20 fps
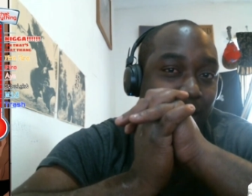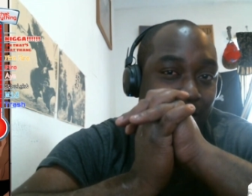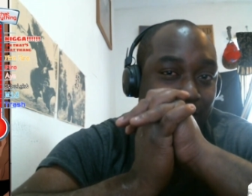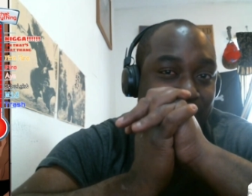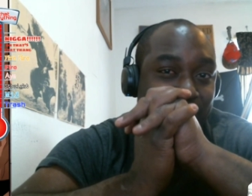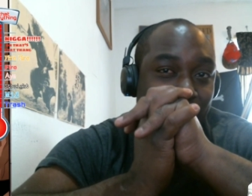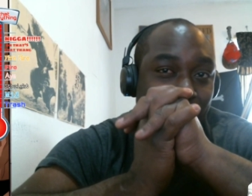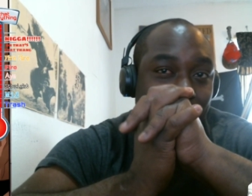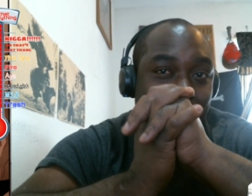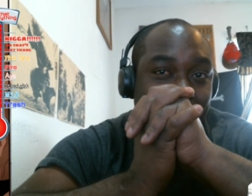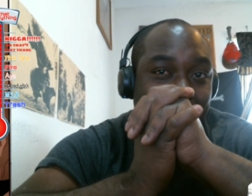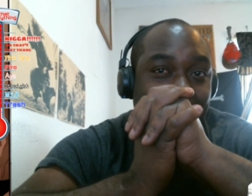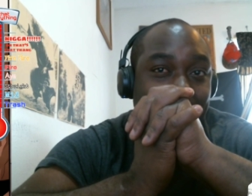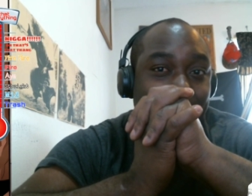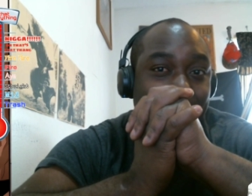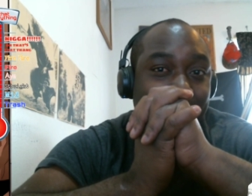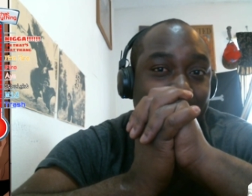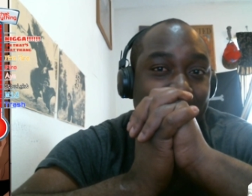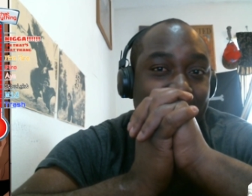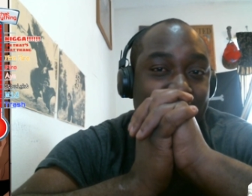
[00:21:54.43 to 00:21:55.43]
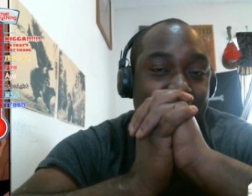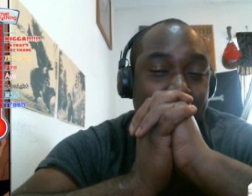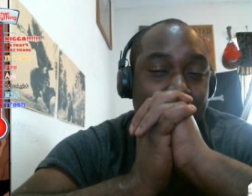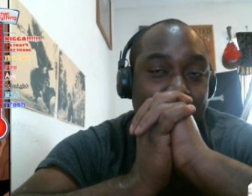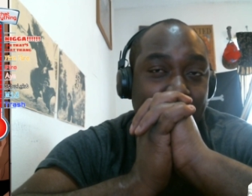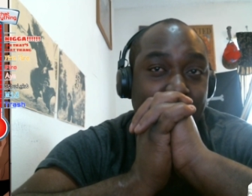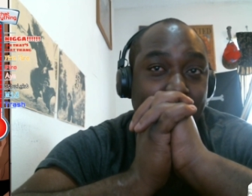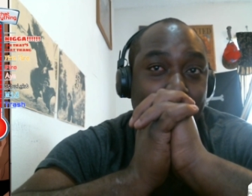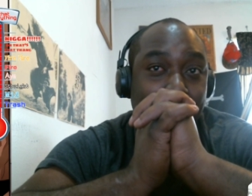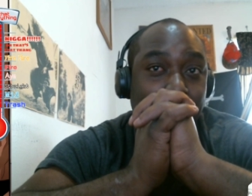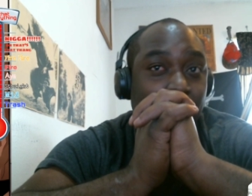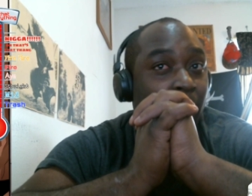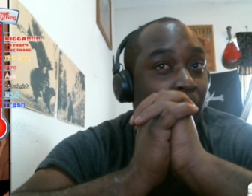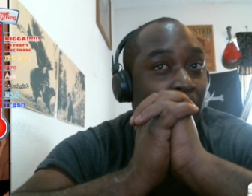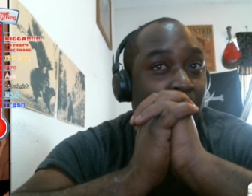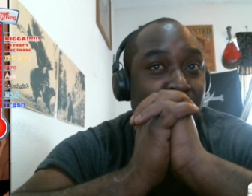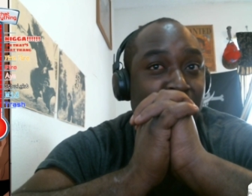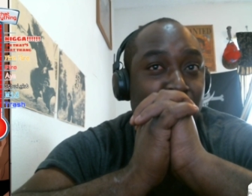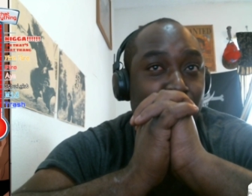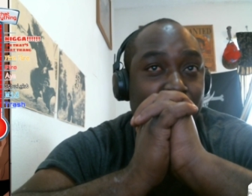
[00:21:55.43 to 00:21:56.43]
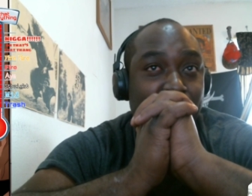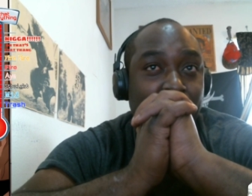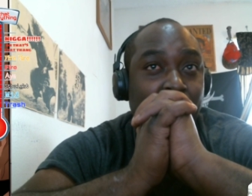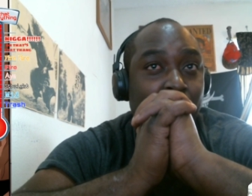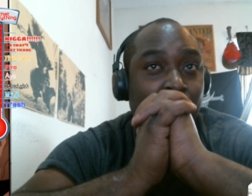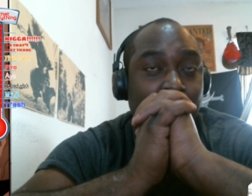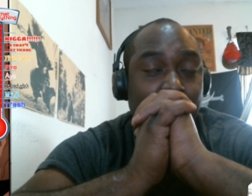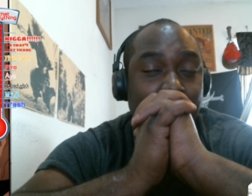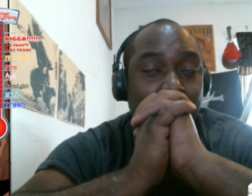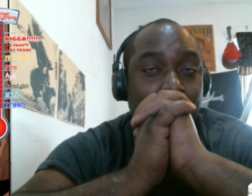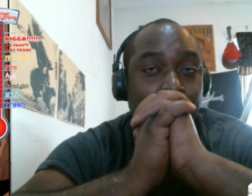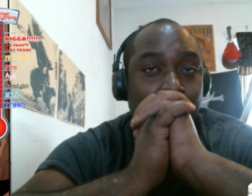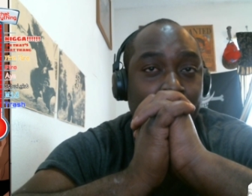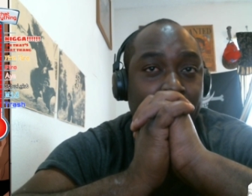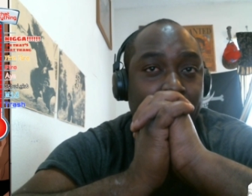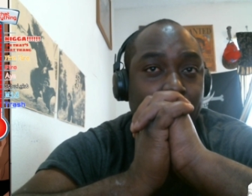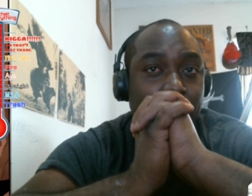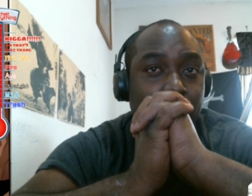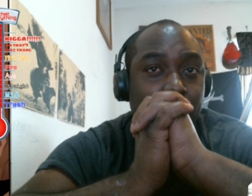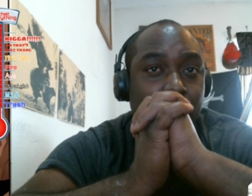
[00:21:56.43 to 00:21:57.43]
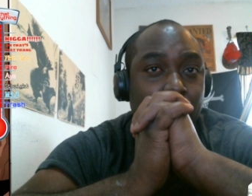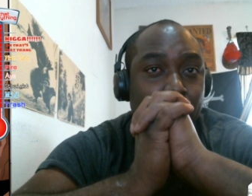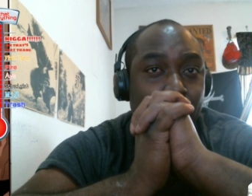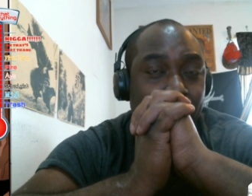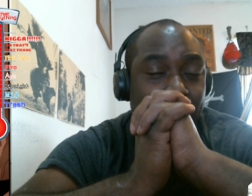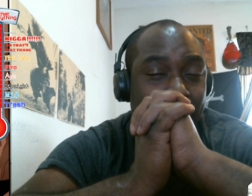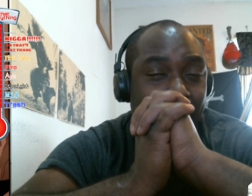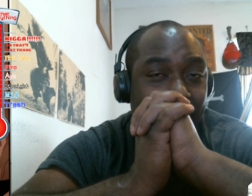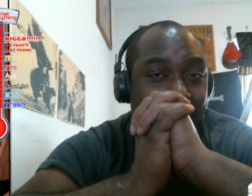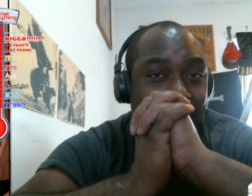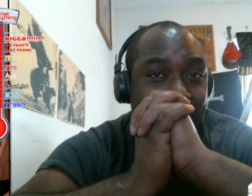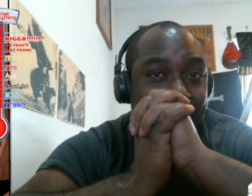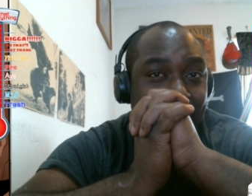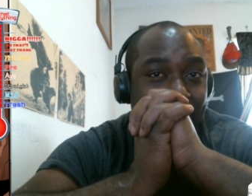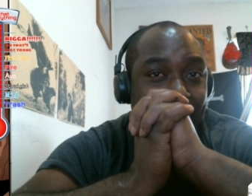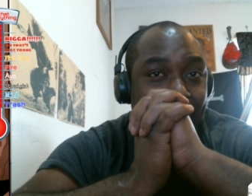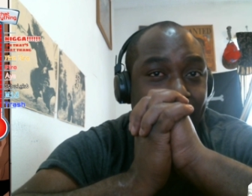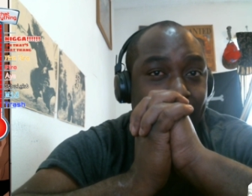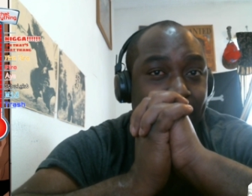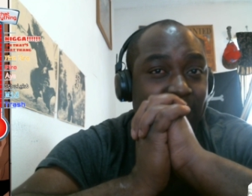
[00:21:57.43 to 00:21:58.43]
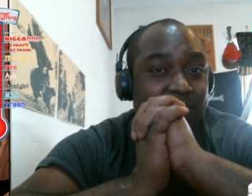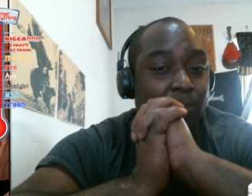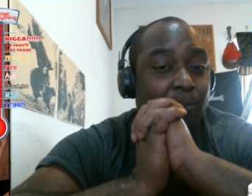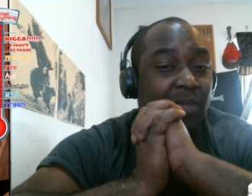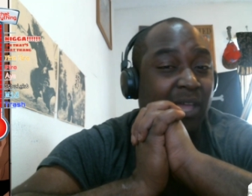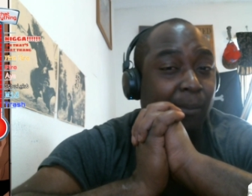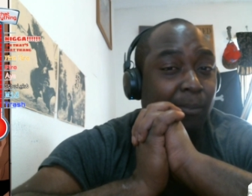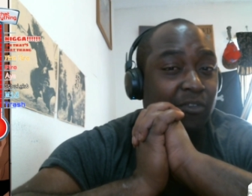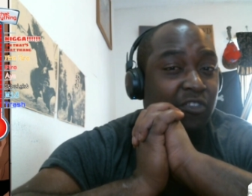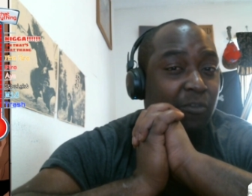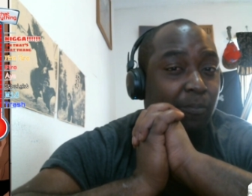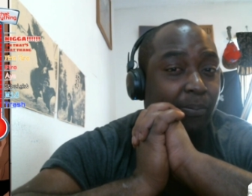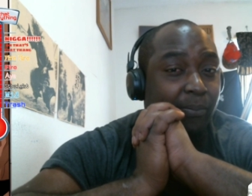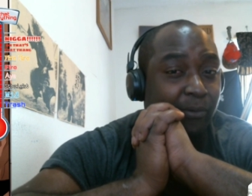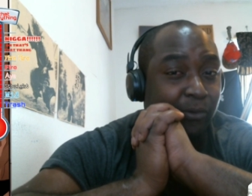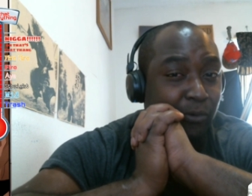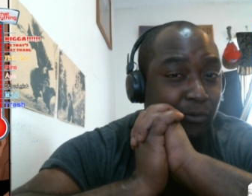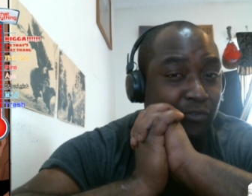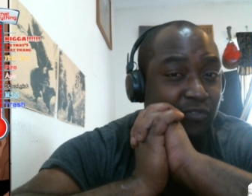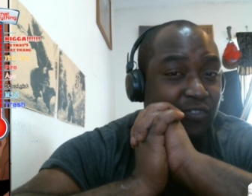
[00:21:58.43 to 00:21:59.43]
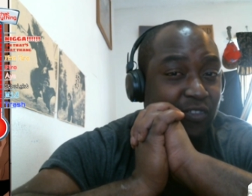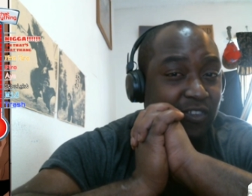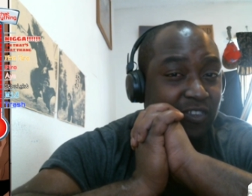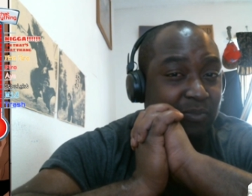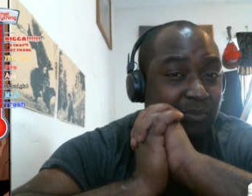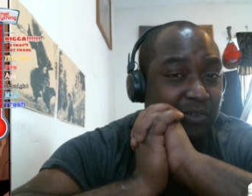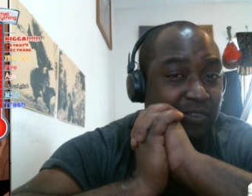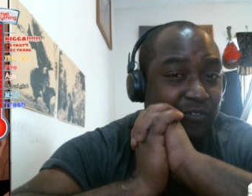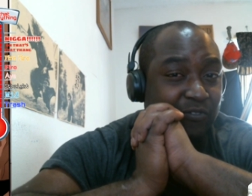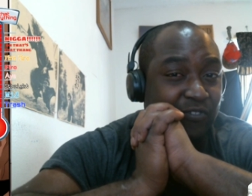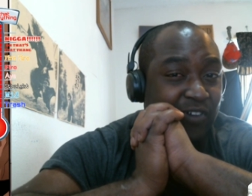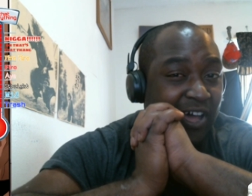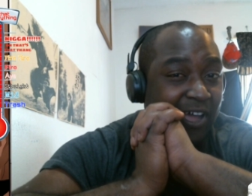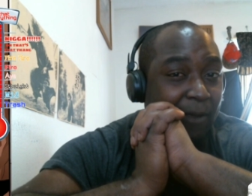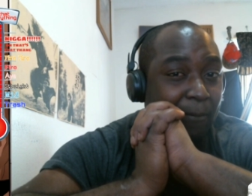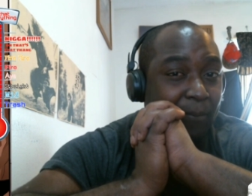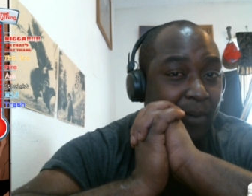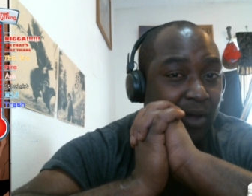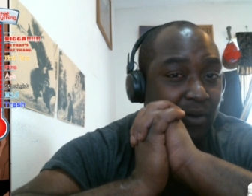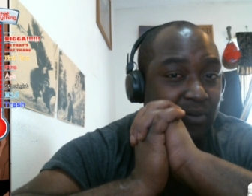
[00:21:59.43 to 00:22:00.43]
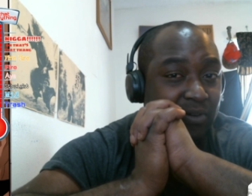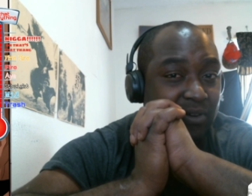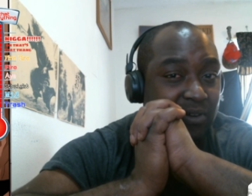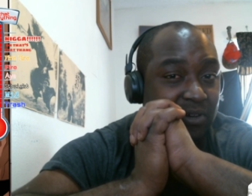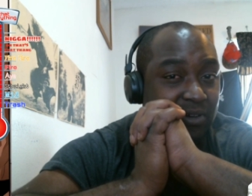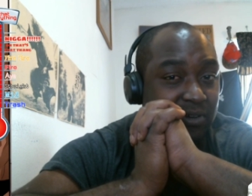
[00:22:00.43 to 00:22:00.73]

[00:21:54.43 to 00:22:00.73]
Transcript: And sure, a lot of niggas could beat a bunch of his army probably, but like to be able to produce this much firepower.